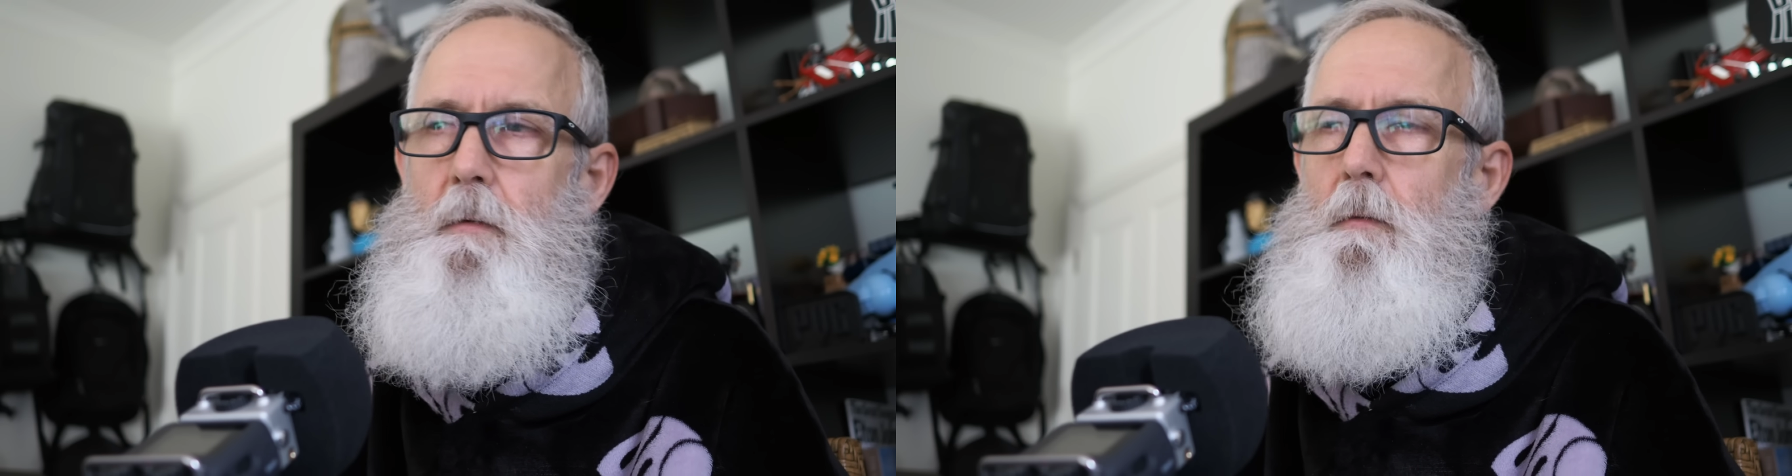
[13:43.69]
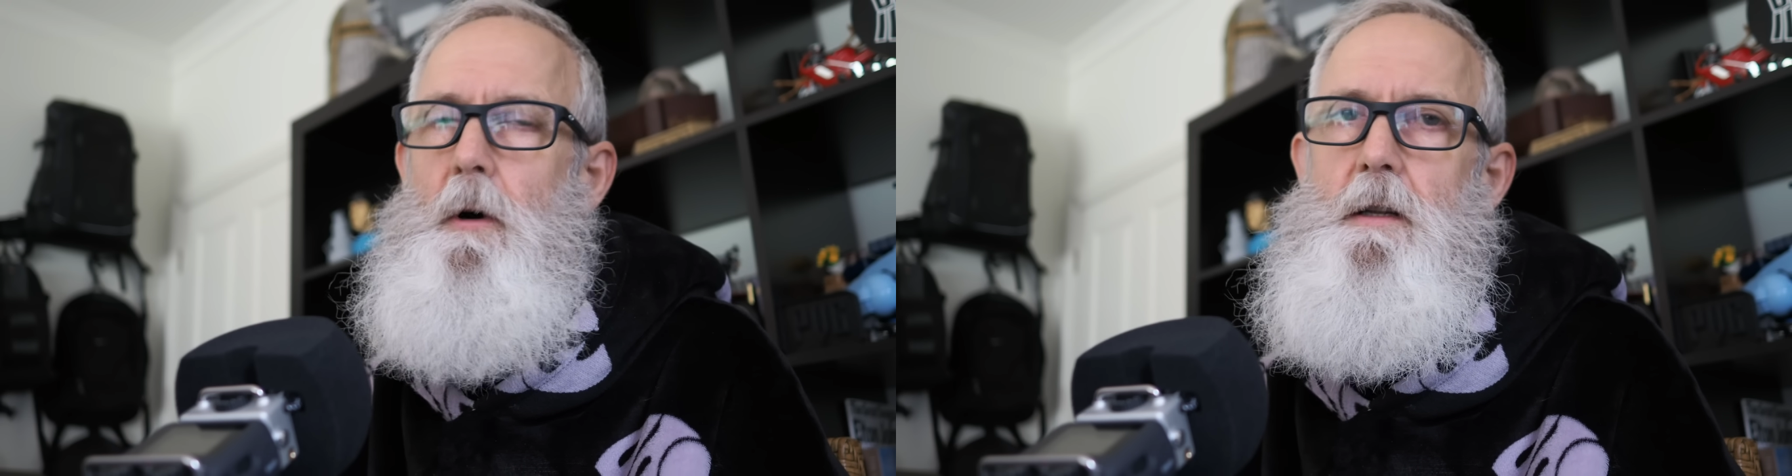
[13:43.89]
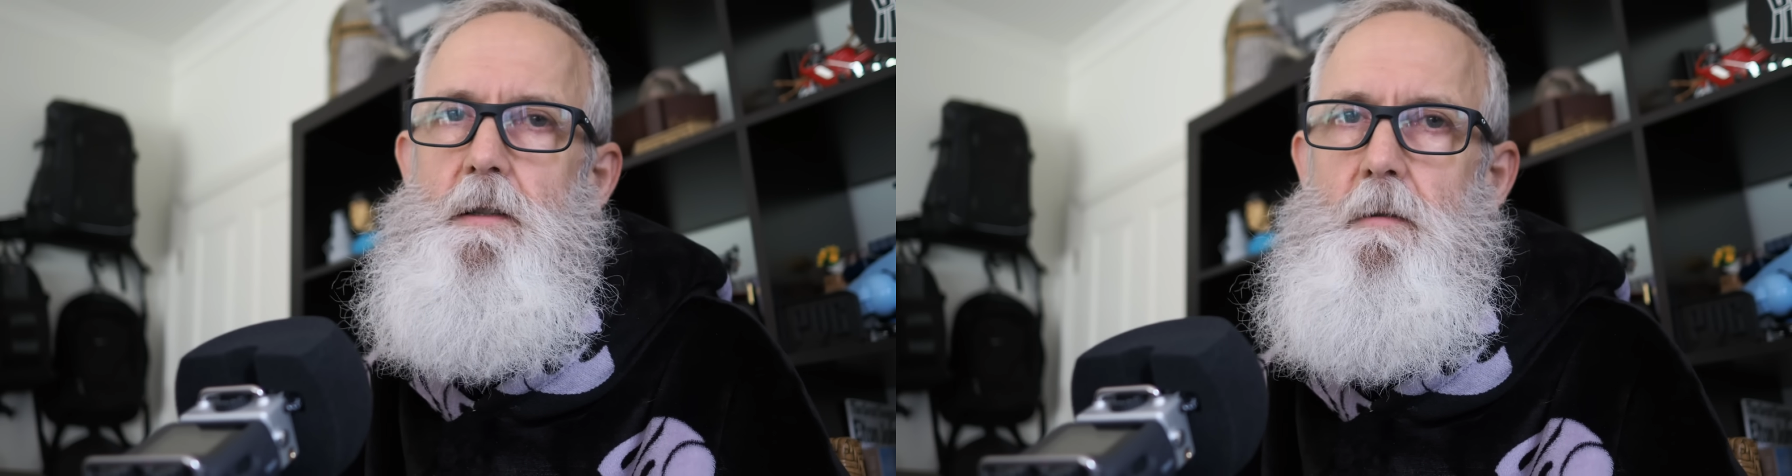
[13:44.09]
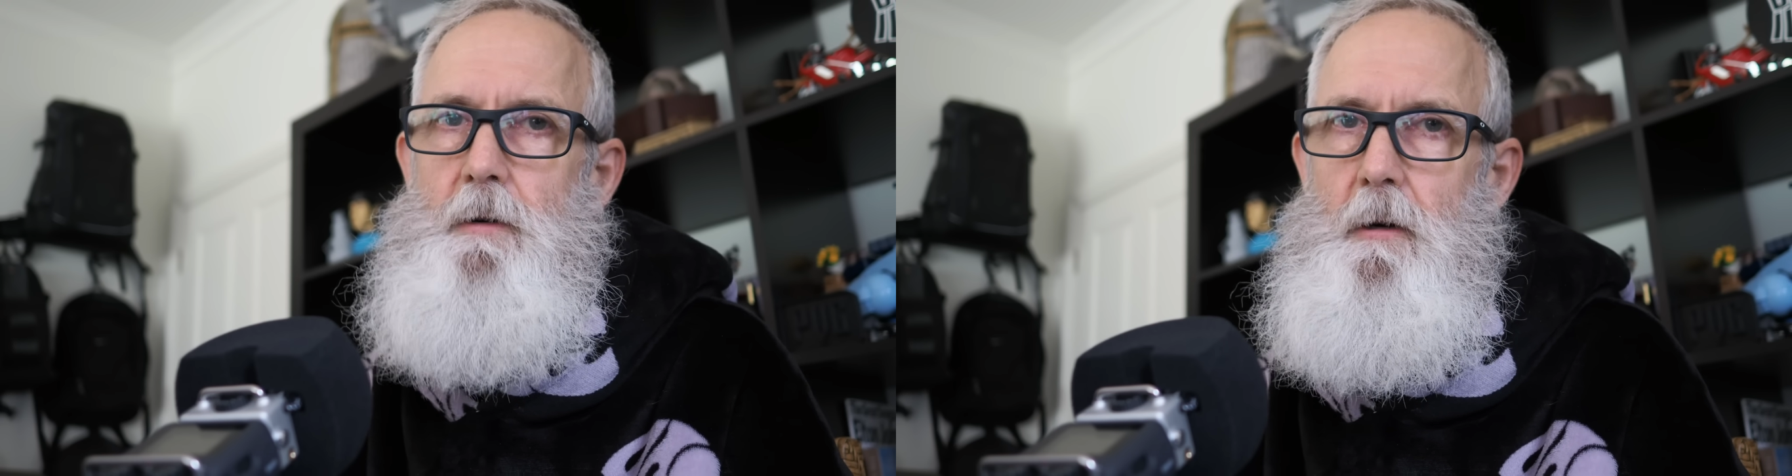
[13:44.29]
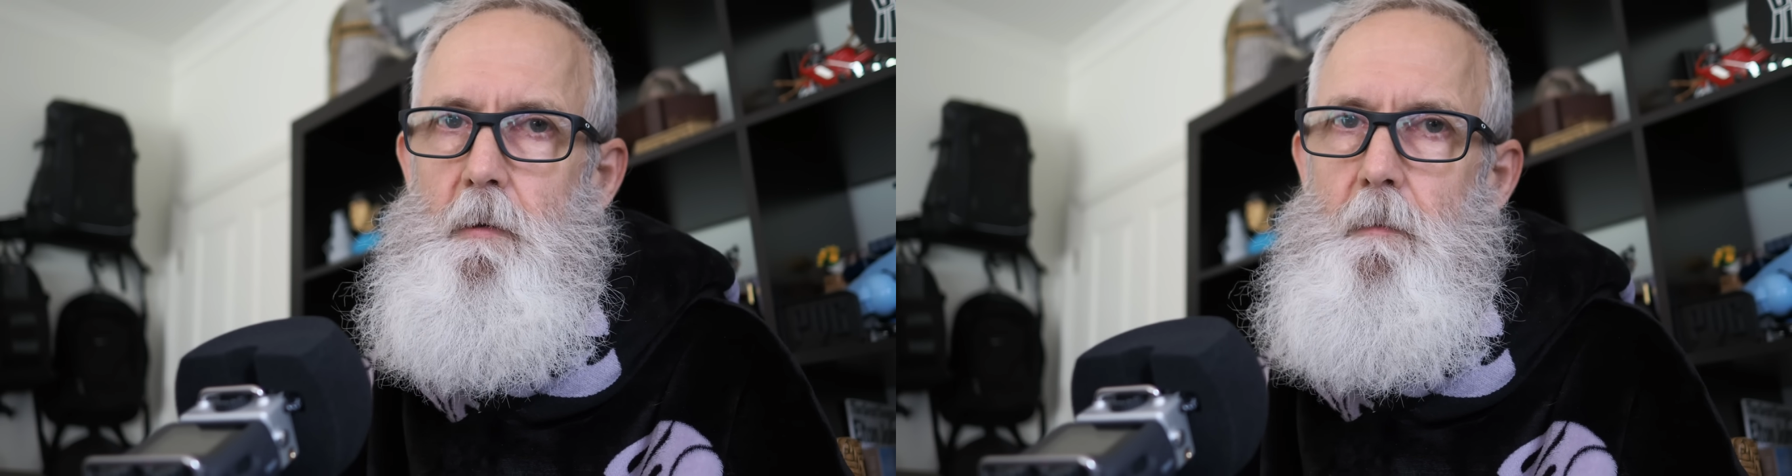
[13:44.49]
What is the
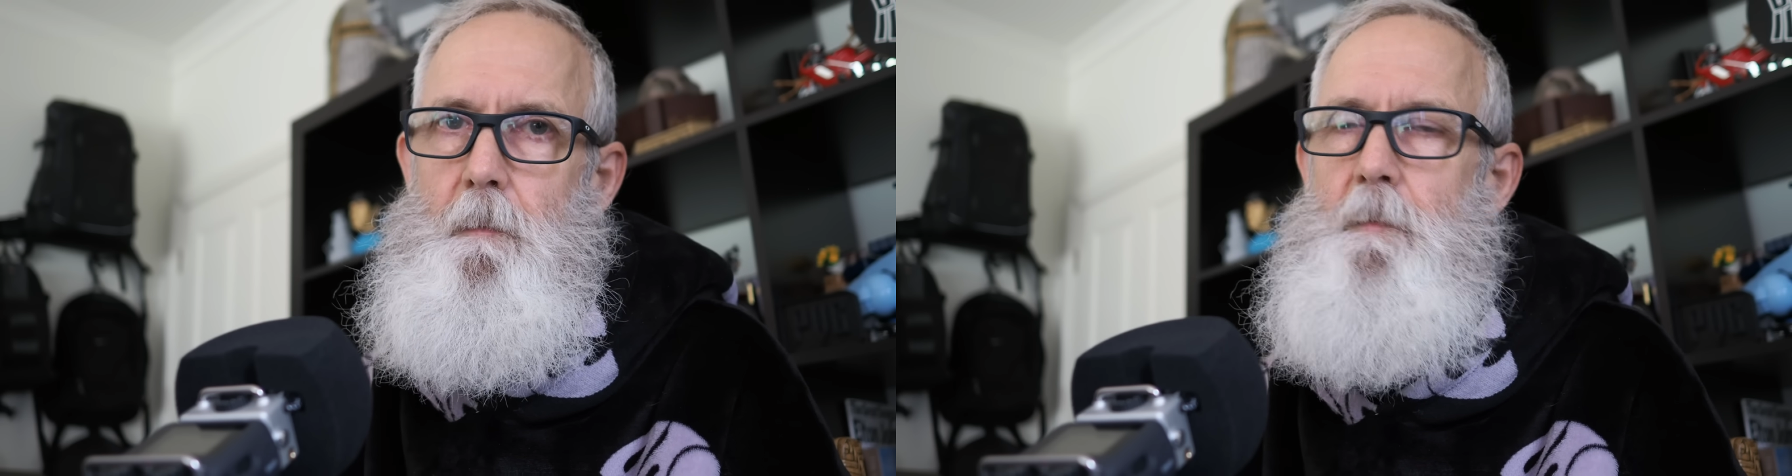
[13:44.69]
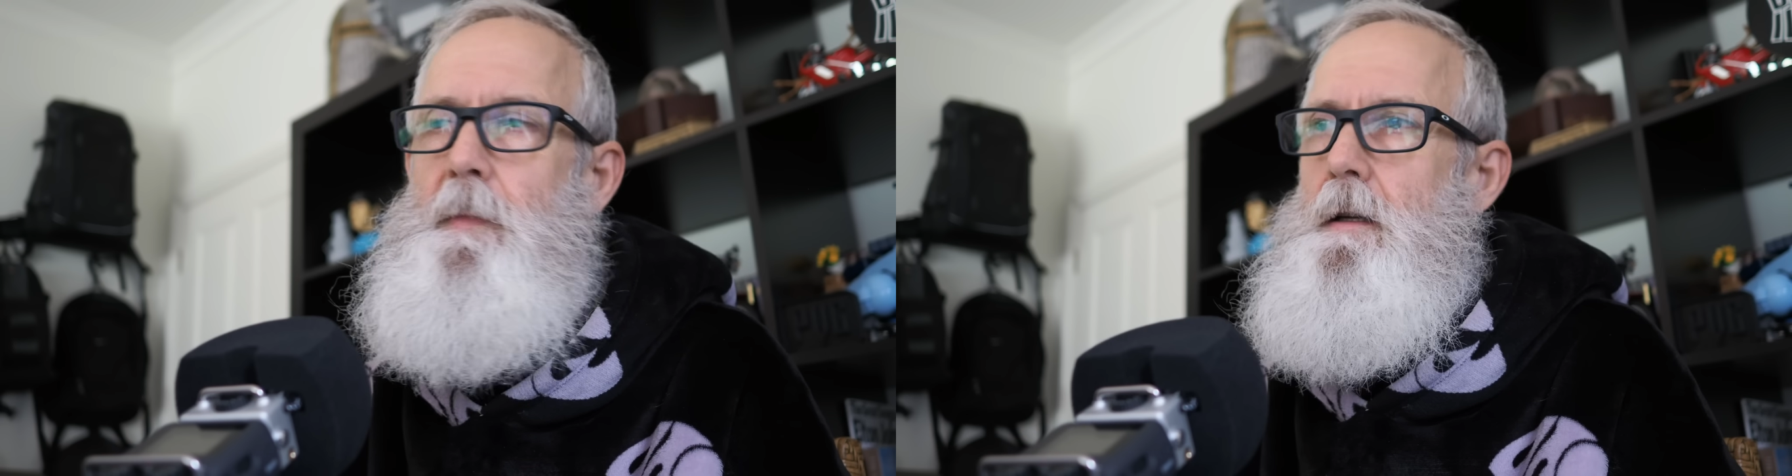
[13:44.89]
problem?